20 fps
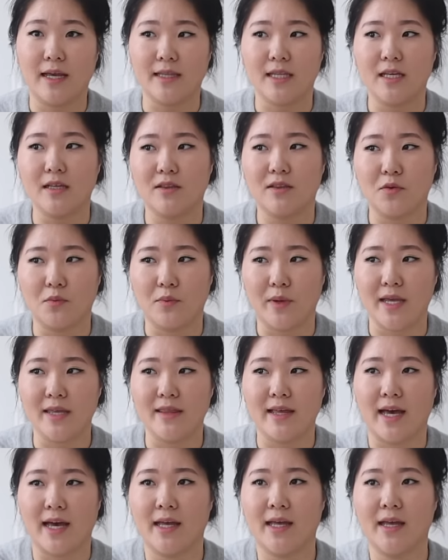I think the way
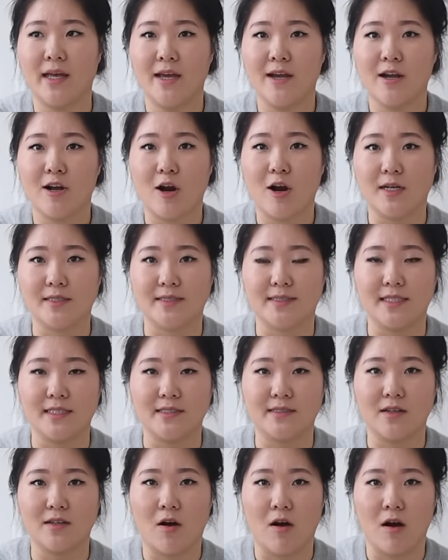that car
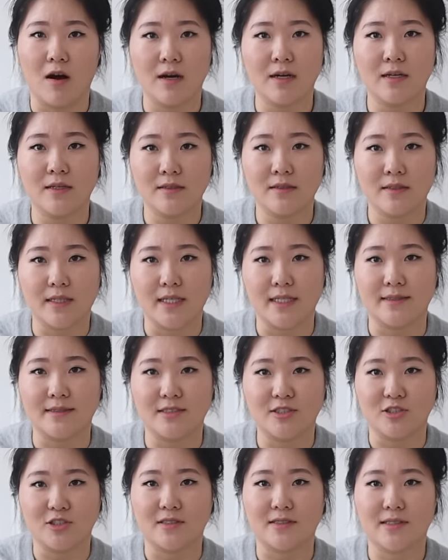seats are, it
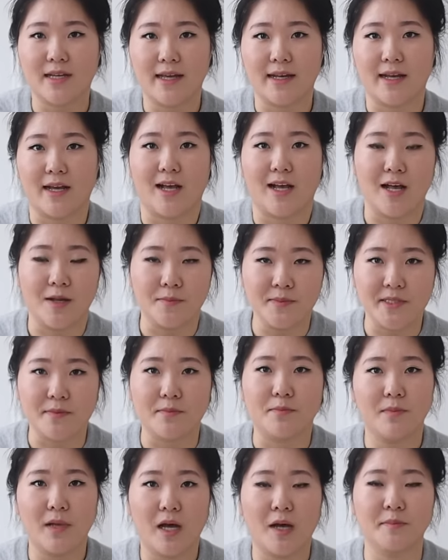just kind of helps.
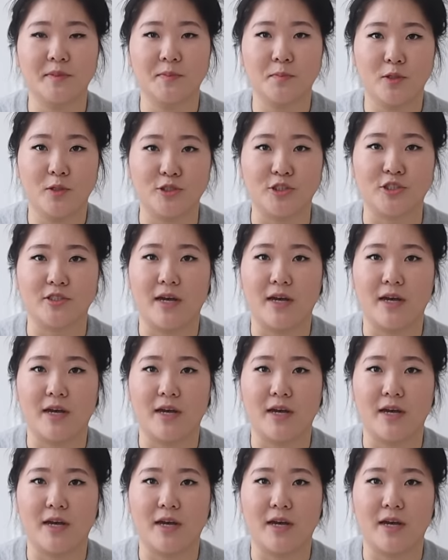It helps push